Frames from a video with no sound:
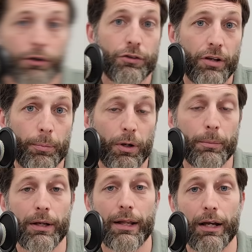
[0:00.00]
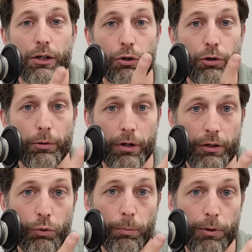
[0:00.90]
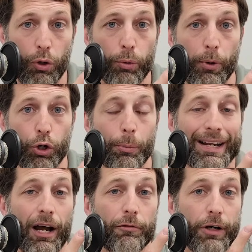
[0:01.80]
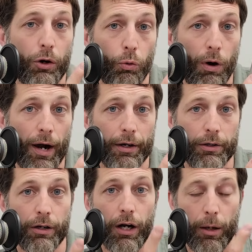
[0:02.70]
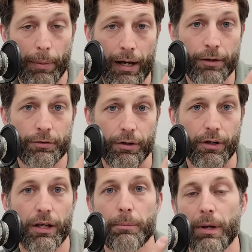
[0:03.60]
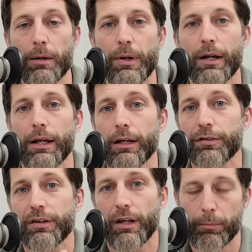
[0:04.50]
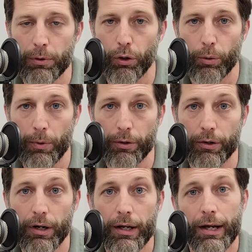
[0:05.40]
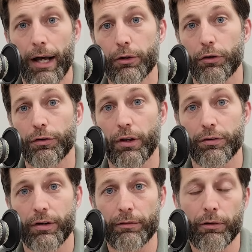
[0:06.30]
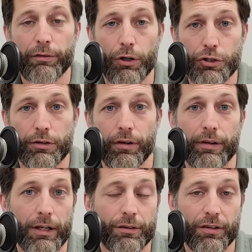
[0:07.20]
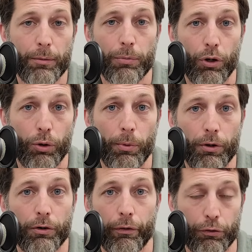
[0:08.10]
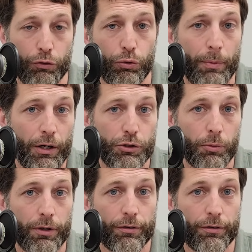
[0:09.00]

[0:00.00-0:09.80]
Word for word: tip could be that your indoor blower motor may not require a capacitor. It may be an ECM blower motor. And there's several versions of the ECM blower motor. There's two major ones